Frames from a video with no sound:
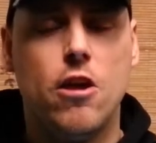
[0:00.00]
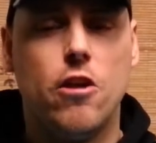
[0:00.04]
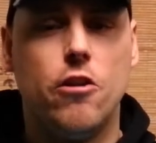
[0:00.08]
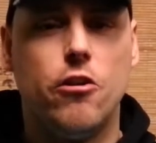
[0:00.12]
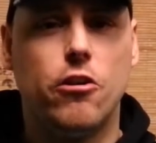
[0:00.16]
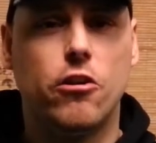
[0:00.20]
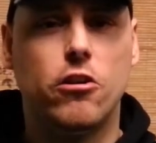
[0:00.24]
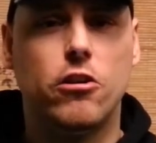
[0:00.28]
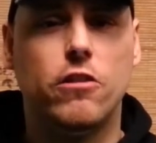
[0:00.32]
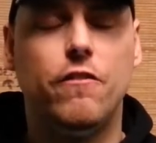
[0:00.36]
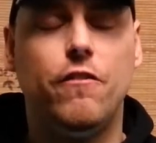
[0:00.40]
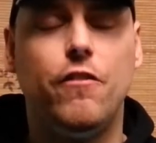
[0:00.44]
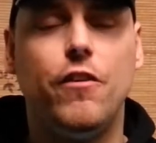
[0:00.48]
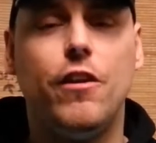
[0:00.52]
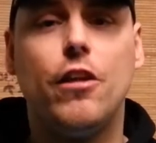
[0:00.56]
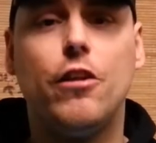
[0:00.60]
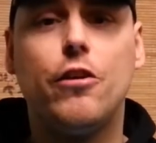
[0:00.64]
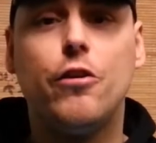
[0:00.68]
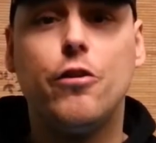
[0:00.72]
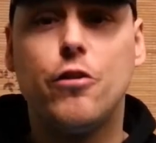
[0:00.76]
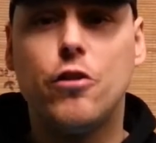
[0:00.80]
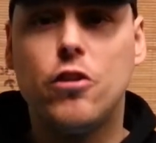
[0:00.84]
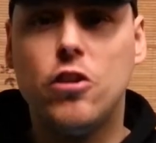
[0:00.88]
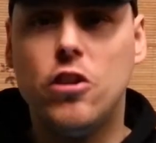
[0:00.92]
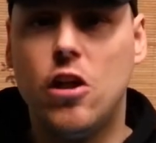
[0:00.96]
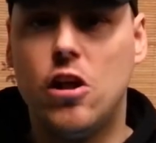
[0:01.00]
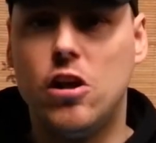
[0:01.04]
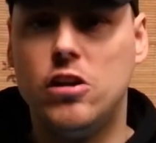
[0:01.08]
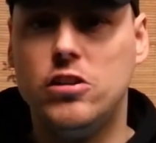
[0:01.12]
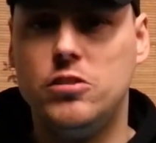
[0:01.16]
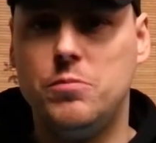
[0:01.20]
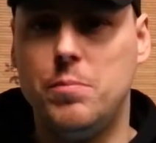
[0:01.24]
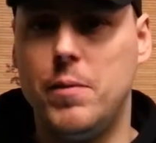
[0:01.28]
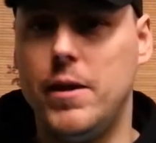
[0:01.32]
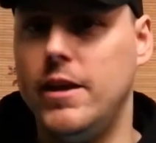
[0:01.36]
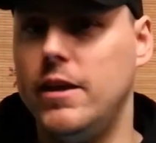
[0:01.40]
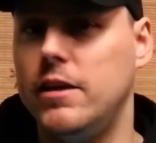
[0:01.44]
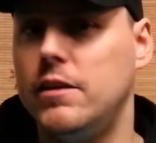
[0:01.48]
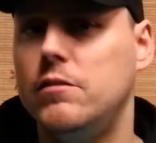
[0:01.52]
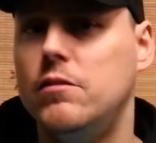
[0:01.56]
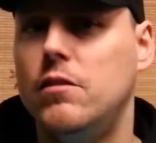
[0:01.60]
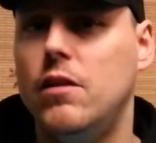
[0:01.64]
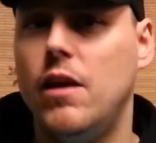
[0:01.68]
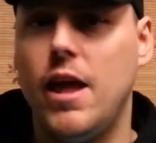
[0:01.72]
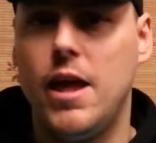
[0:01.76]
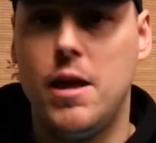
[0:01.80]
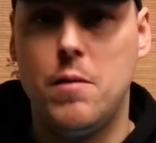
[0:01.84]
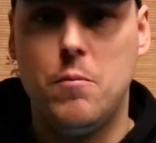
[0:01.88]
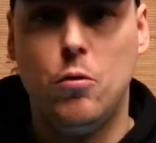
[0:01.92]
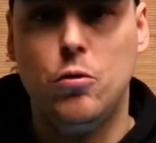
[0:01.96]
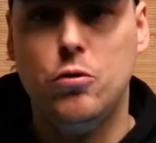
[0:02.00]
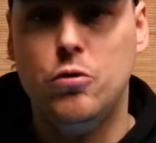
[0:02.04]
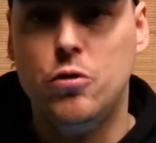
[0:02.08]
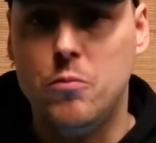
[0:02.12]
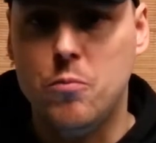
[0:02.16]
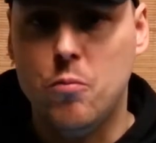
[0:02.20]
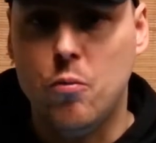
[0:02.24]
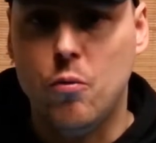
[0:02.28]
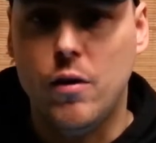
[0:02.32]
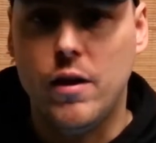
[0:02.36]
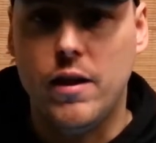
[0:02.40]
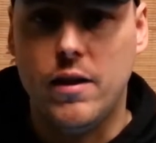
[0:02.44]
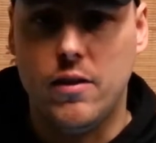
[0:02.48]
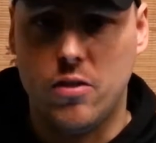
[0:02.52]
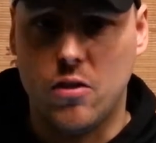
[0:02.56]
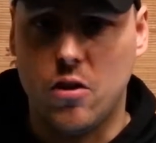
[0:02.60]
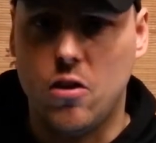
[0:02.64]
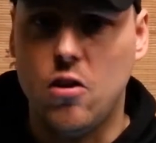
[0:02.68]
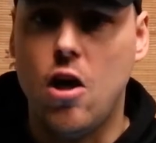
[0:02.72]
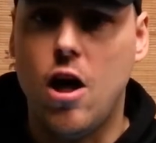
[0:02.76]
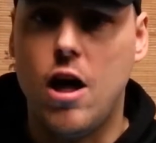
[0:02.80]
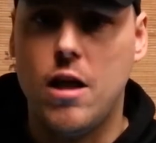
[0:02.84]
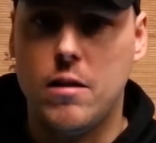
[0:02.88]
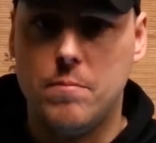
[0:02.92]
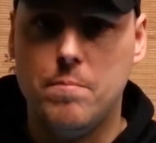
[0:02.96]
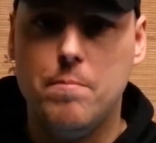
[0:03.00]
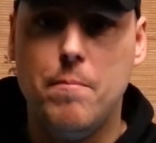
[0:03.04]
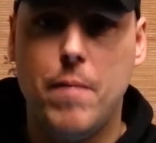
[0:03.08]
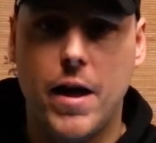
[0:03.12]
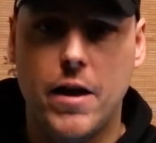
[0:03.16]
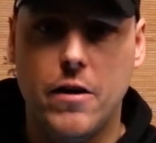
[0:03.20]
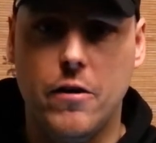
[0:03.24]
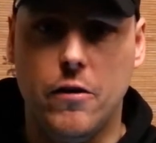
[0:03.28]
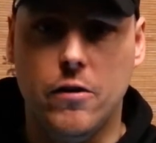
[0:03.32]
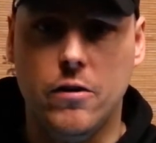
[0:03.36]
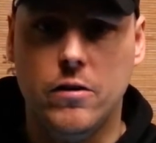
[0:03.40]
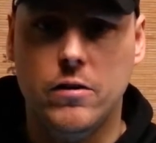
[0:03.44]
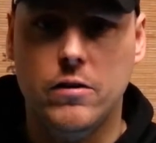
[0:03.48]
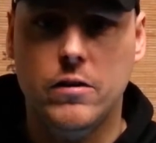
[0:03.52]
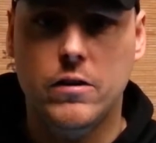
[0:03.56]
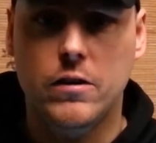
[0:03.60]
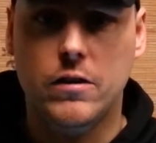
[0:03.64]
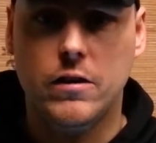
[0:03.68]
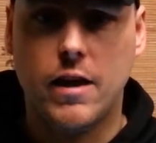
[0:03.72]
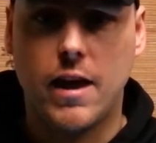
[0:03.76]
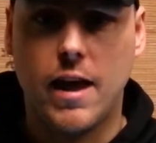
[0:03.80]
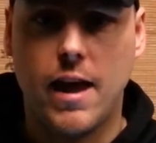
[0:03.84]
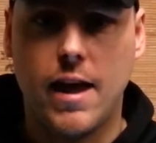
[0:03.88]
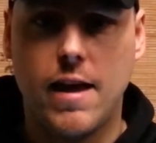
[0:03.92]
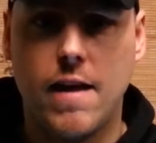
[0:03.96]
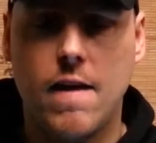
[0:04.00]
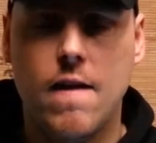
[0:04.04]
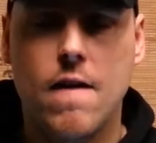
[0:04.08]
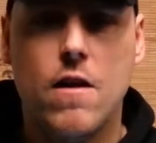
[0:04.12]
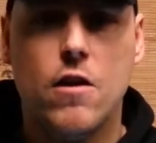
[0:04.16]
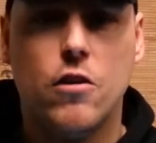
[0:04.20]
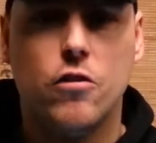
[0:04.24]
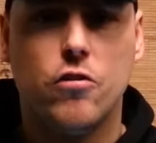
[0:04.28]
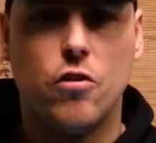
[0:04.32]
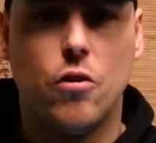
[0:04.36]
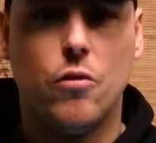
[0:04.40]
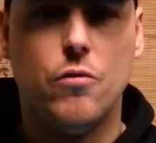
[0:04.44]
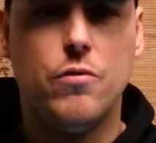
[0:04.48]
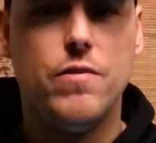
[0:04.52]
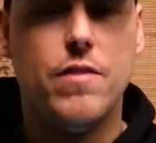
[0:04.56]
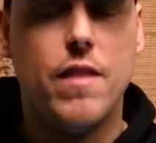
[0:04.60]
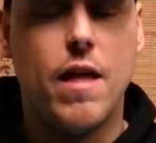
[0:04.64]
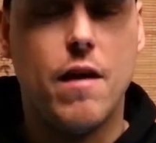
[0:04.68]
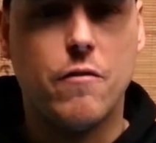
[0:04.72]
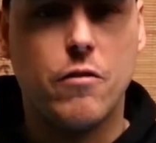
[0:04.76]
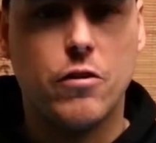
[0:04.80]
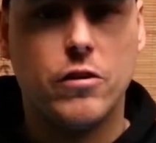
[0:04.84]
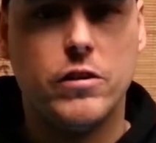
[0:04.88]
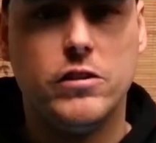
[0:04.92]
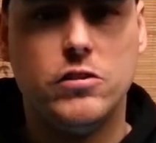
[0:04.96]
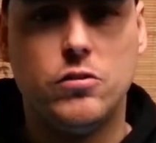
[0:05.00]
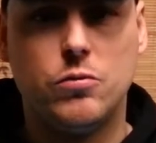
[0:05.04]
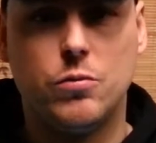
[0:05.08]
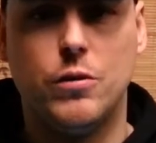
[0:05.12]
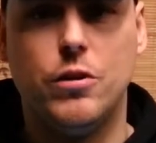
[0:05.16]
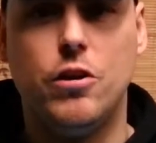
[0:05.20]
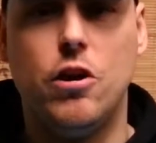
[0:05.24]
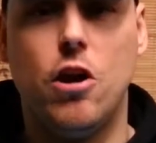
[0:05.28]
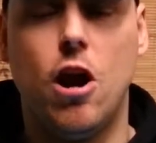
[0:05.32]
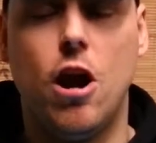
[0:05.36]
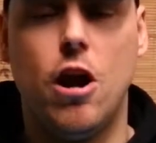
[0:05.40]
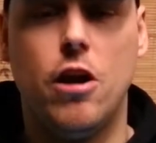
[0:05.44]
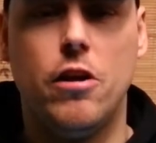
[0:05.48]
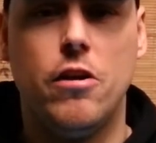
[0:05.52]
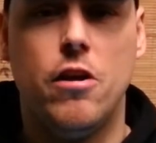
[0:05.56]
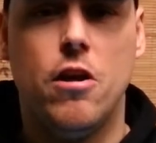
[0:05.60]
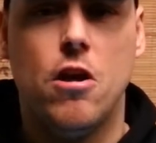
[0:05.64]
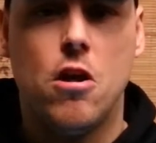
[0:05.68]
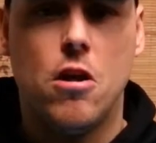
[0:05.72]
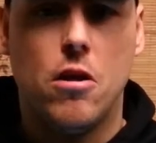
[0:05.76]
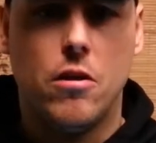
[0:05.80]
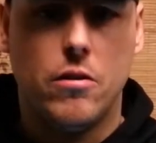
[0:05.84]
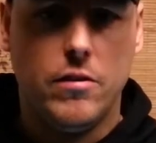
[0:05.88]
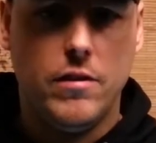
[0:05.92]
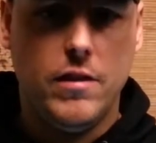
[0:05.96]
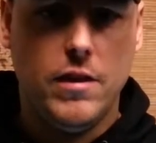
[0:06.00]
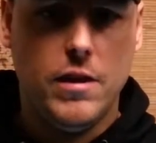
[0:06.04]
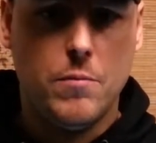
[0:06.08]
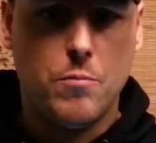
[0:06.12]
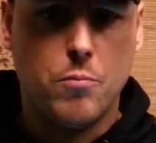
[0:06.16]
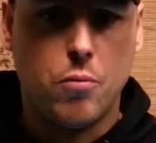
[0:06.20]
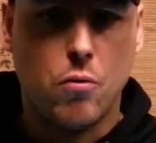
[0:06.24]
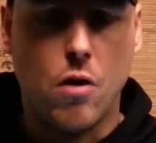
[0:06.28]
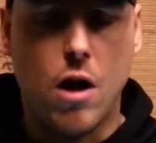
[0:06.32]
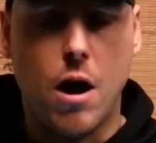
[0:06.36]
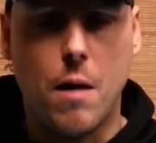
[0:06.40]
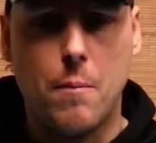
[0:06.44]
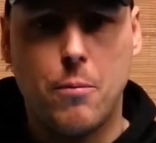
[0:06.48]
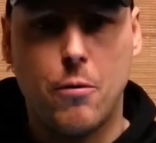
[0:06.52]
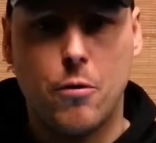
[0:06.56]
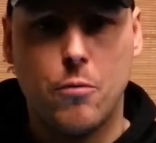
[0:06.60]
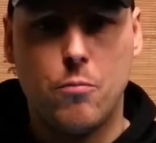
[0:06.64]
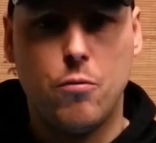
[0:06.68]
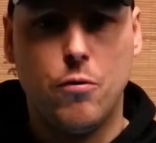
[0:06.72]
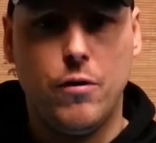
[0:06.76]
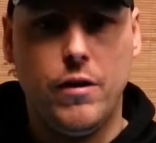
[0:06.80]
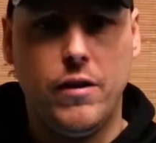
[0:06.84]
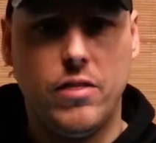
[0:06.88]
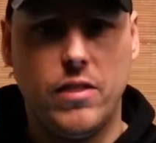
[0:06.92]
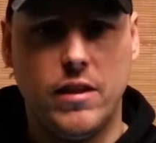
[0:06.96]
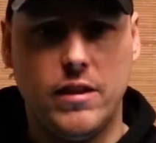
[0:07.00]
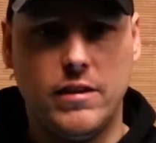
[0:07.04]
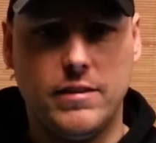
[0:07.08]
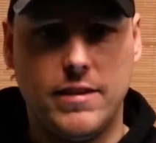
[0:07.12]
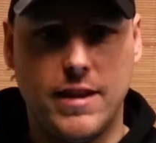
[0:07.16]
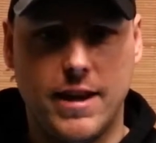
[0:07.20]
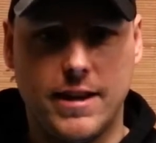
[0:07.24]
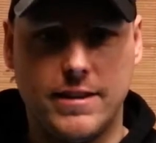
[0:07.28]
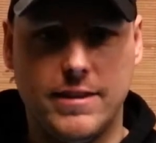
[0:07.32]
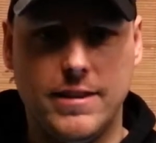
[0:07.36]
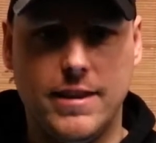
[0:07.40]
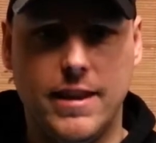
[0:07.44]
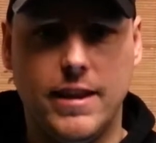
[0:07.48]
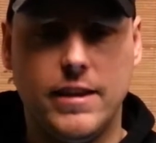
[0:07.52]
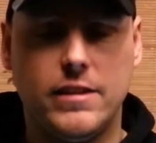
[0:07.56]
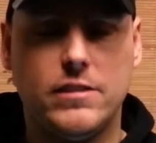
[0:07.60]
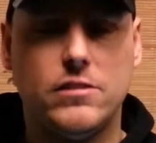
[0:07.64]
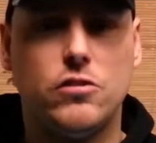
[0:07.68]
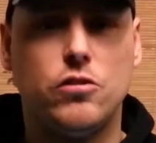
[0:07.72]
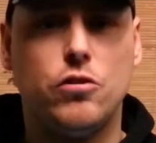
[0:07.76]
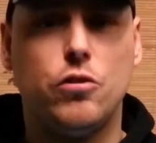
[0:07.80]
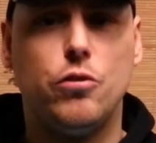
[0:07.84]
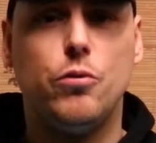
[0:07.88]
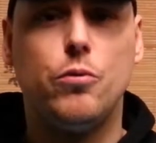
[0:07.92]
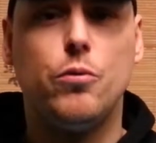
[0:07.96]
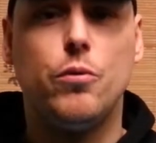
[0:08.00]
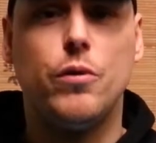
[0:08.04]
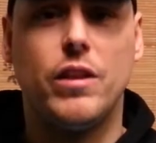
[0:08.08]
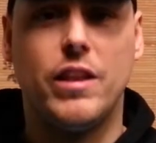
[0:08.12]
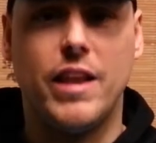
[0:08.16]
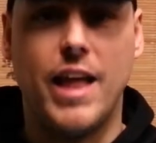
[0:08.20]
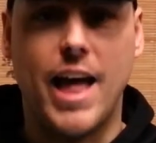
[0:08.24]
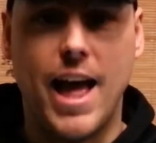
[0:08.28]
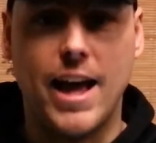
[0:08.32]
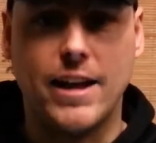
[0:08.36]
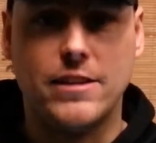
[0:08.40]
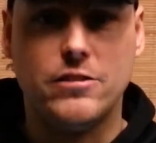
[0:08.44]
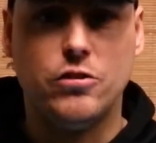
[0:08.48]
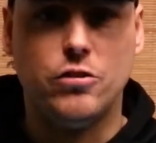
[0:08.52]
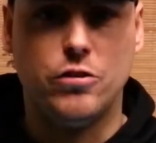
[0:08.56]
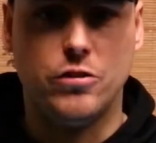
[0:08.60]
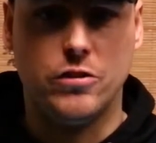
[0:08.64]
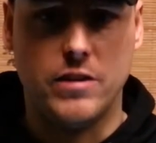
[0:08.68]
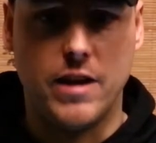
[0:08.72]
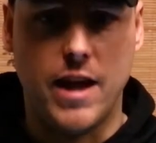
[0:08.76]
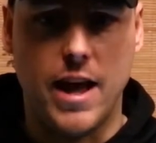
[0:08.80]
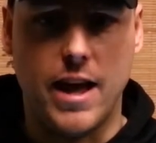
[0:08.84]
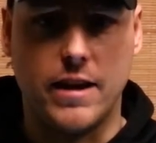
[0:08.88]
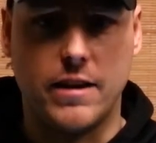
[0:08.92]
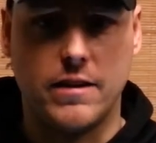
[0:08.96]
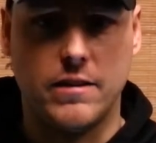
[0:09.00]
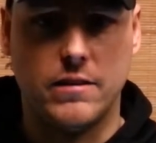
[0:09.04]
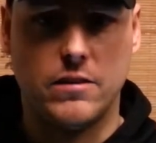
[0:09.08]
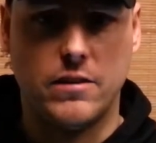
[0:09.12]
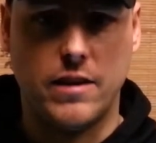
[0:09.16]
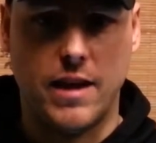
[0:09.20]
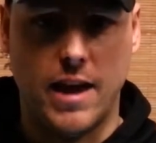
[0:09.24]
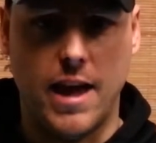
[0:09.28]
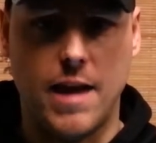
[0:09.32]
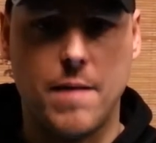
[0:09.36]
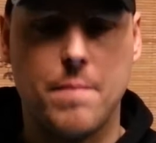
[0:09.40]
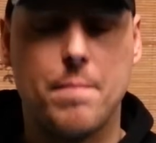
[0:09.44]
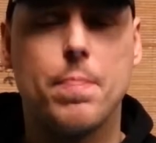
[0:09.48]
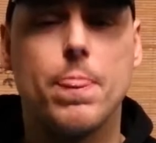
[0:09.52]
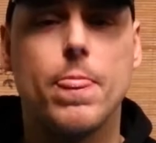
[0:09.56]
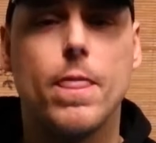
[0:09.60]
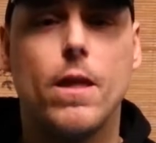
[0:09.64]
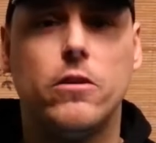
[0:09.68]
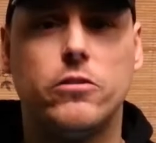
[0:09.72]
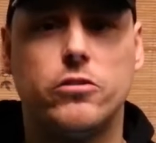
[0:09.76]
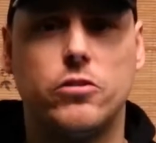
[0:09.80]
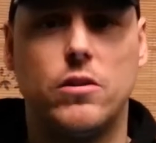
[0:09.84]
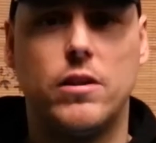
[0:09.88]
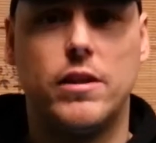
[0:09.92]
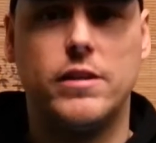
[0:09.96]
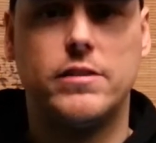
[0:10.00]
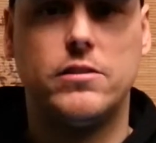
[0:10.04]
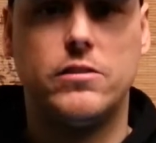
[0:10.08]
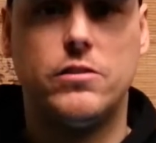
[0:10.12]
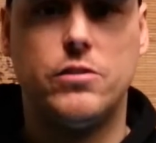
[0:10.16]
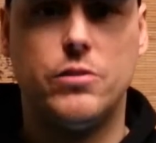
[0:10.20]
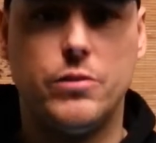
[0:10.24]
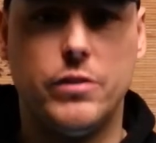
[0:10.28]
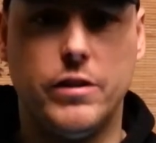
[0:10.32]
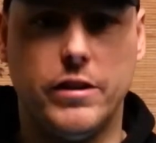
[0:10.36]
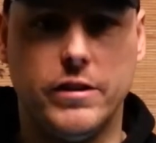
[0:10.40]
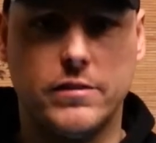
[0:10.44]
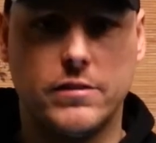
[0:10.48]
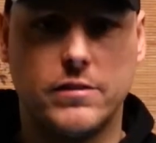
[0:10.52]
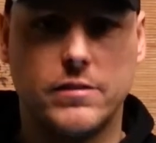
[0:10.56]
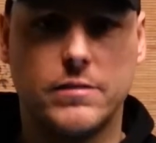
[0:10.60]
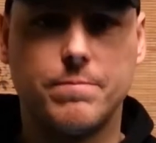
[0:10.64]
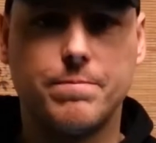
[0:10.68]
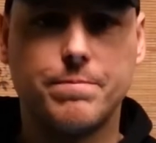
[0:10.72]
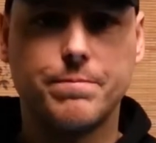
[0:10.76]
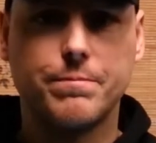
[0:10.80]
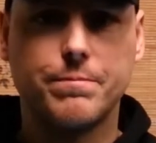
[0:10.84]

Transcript: You're going to feel your lungs being able to breathe a lot better, okay? So never disregard the proper breathing techniques to relax your neck, okay? So let's do this,